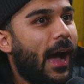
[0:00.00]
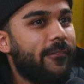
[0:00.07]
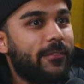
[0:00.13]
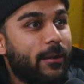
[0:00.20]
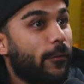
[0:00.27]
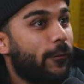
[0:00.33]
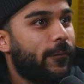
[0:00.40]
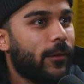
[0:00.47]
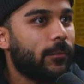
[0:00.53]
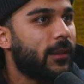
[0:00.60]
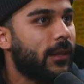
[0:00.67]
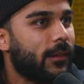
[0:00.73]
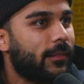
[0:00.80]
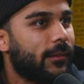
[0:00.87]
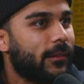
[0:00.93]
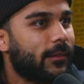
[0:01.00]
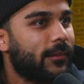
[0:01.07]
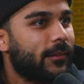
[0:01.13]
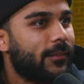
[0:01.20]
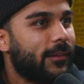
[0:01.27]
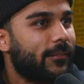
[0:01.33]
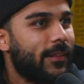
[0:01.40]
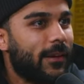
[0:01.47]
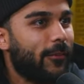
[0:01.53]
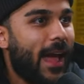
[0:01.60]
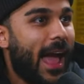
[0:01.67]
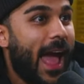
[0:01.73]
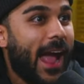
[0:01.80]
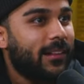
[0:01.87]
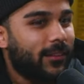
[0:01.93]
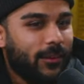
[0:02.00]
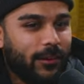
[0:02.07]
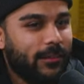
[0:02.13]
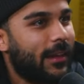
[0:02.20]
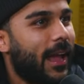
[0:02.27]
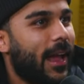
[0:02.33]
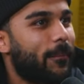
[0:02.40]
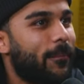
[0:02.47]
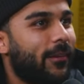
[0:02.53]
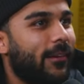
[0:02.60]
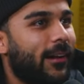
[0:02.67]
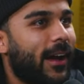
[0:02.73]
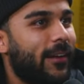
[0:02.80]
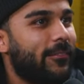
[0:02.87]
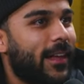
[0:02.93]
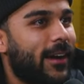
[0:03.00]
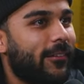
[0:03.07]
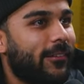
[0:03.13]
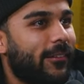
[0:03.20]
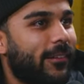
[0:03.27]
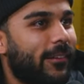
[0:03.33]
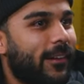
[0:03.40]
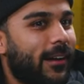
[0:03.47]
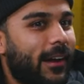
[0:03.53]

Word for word: I've never filmed anything. I've never acted on camera. I've never.